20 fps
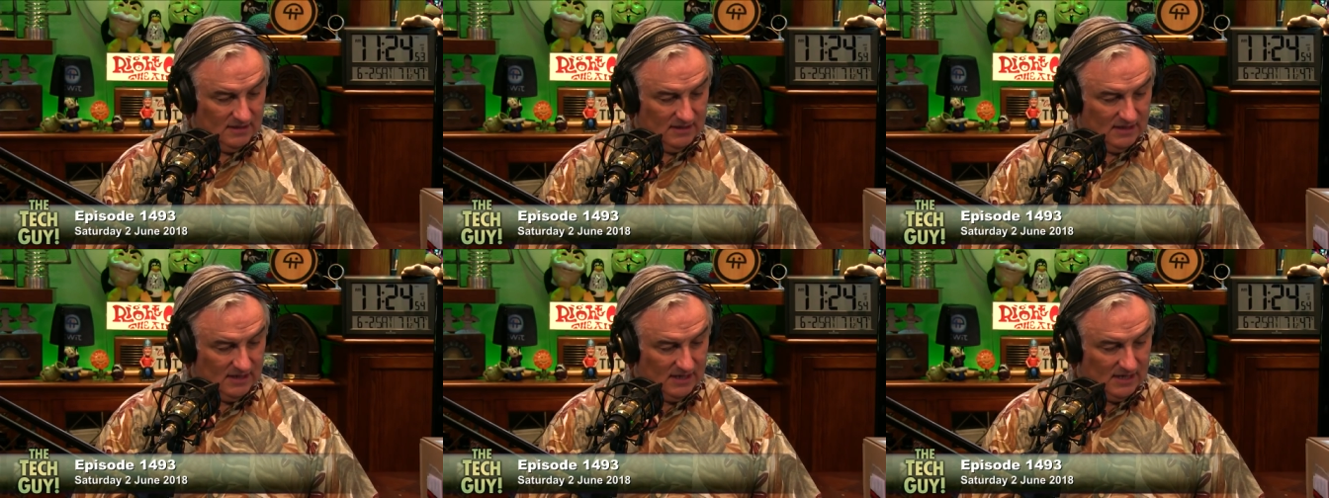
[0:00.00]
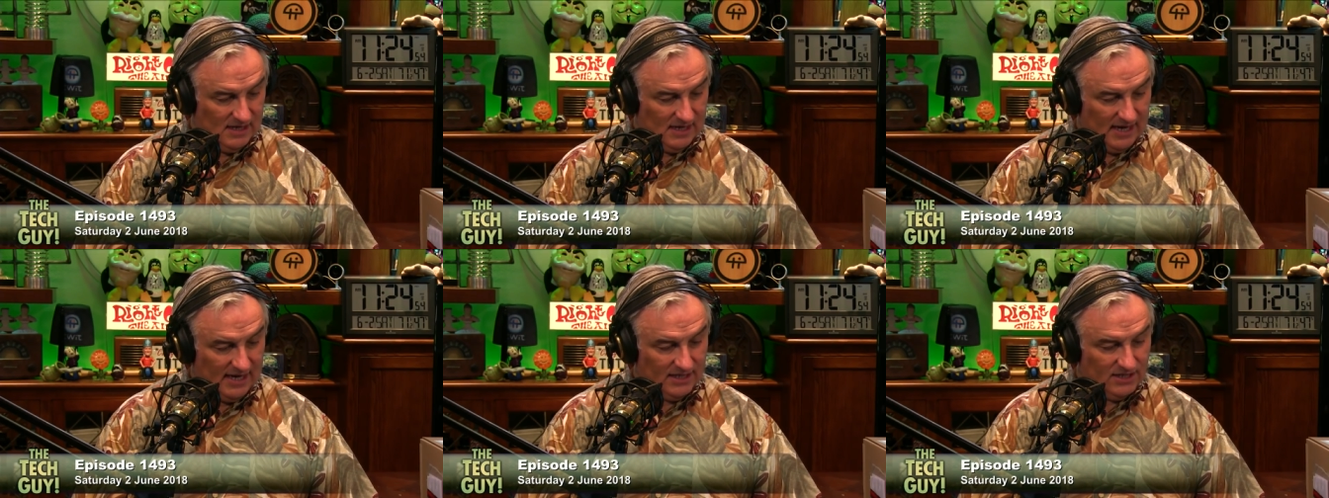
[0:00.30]

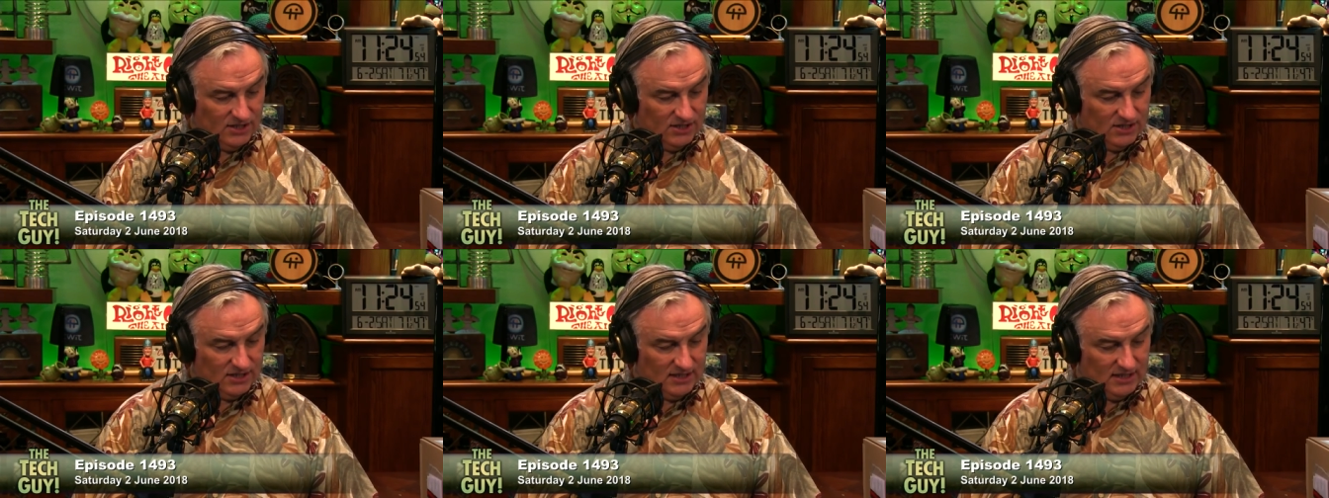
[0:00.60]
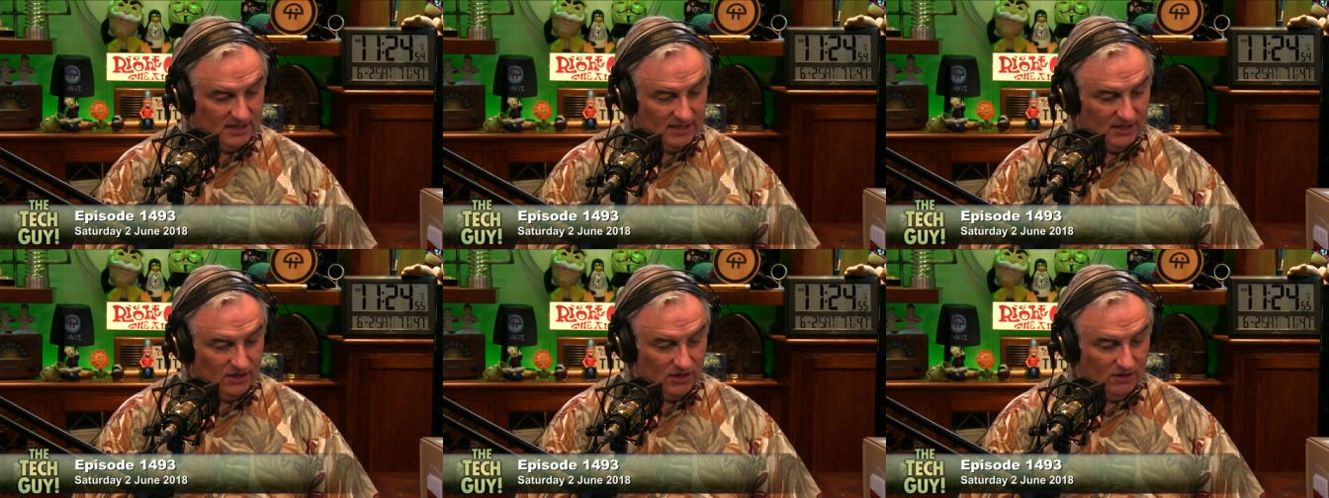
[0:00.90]
yeah, I just,
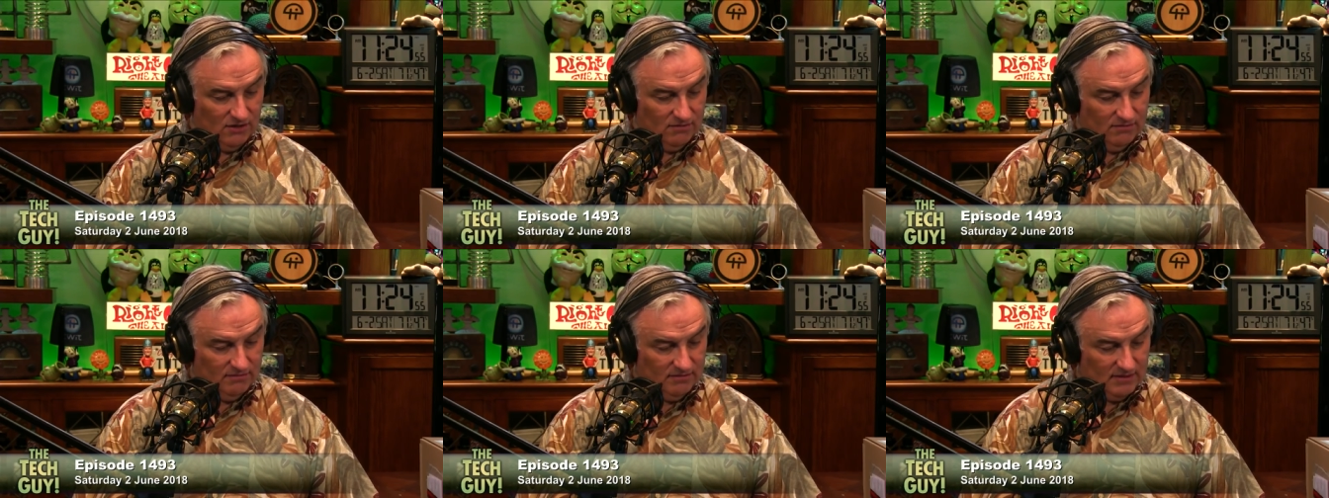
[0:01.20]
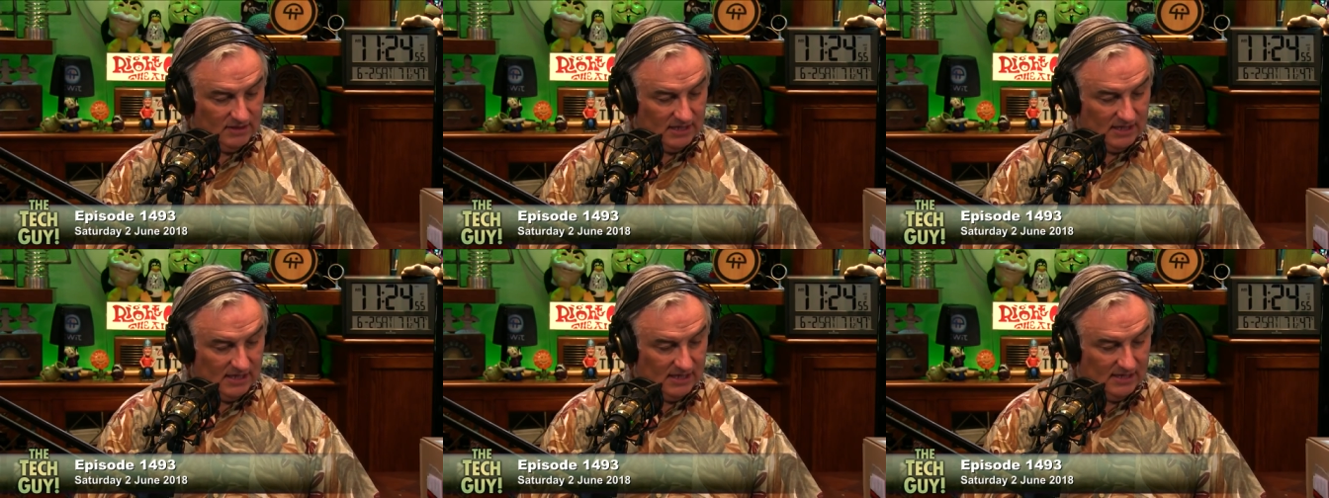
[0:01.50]
uh, you know,
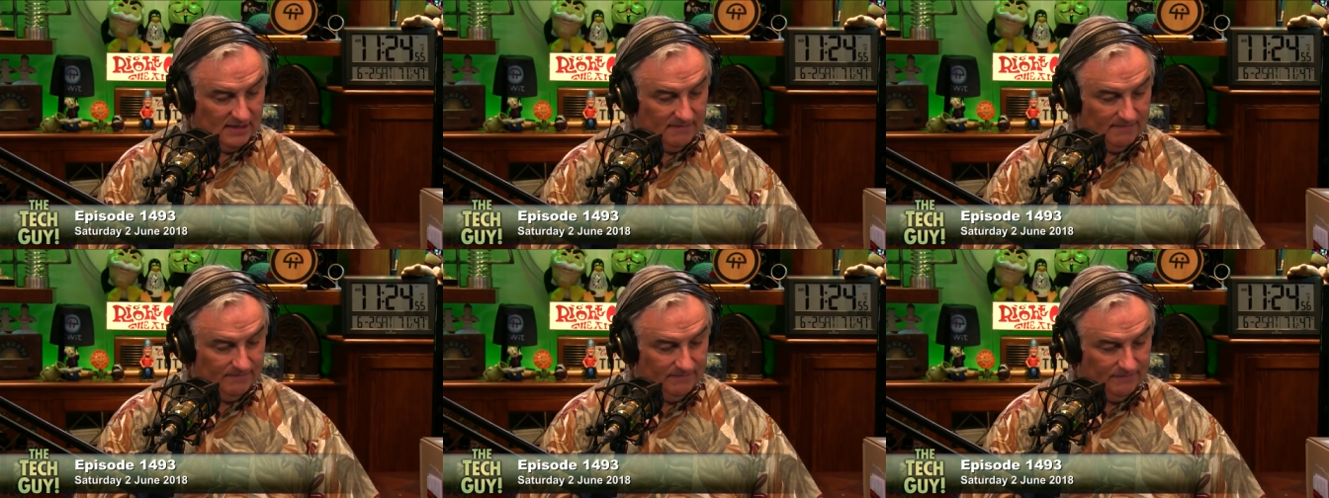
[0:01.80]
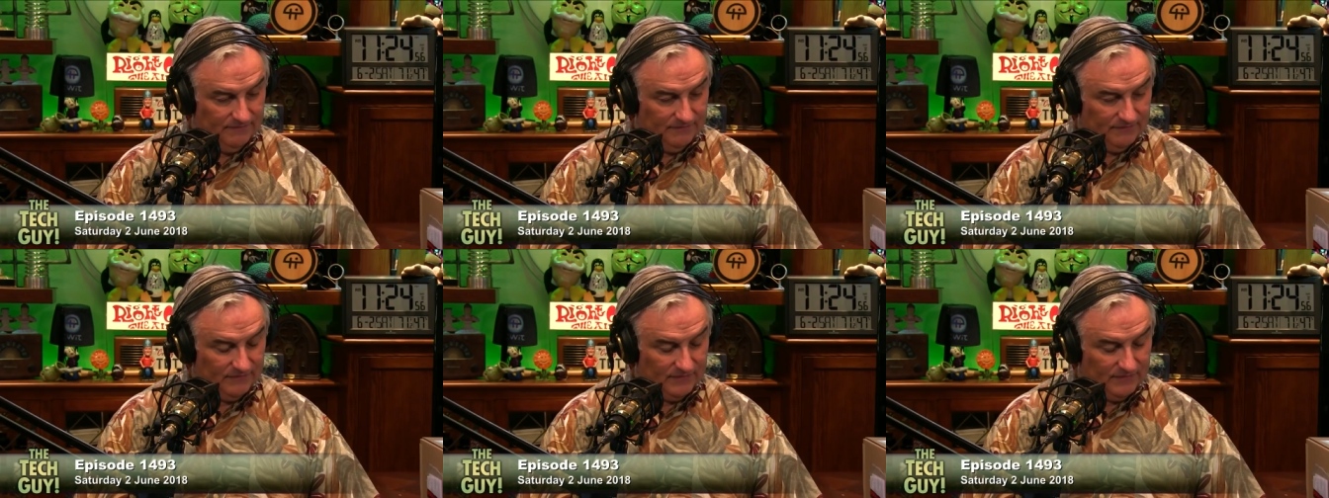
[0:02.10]
um,